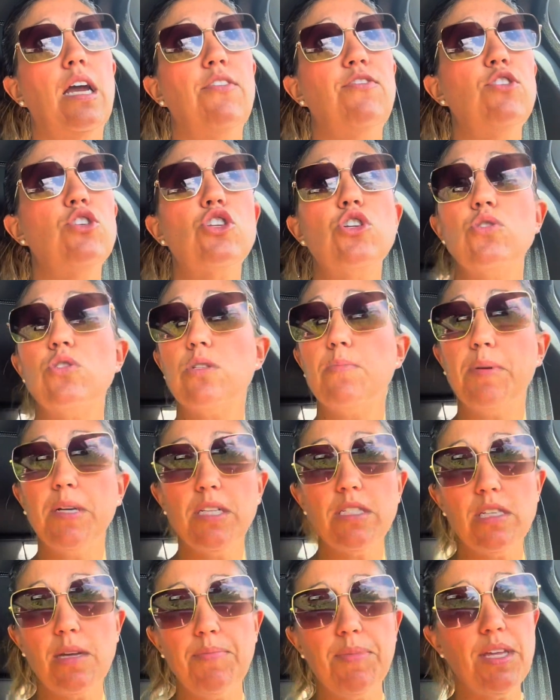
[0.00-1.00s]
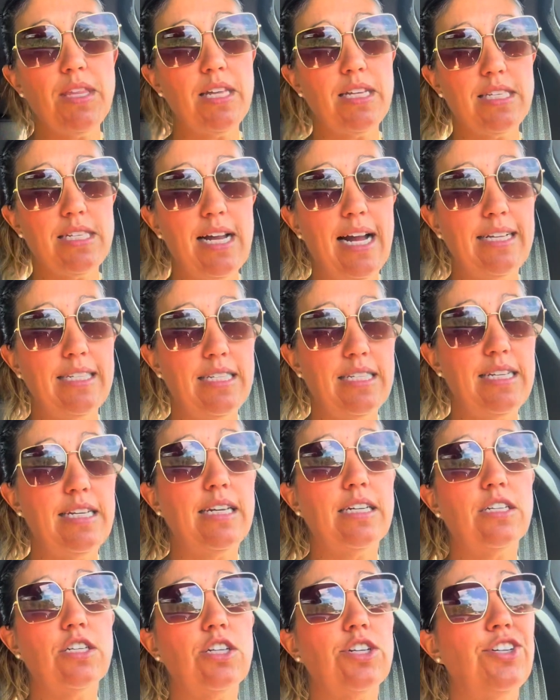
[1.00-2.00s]
choose to build something that's not
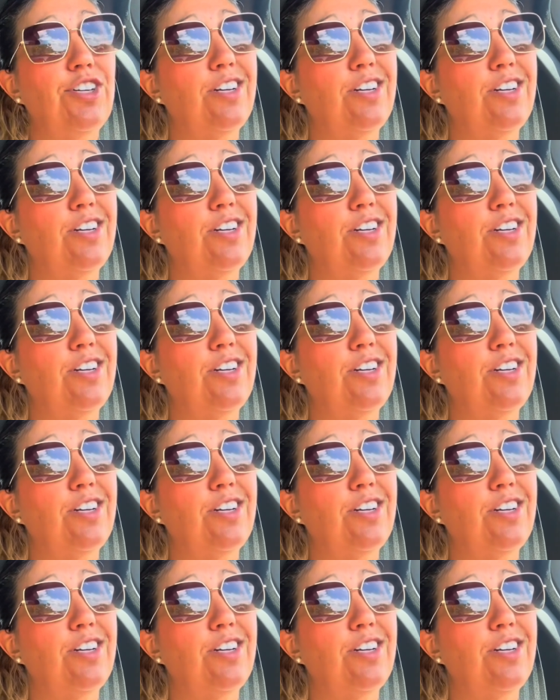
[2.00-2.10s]
standard,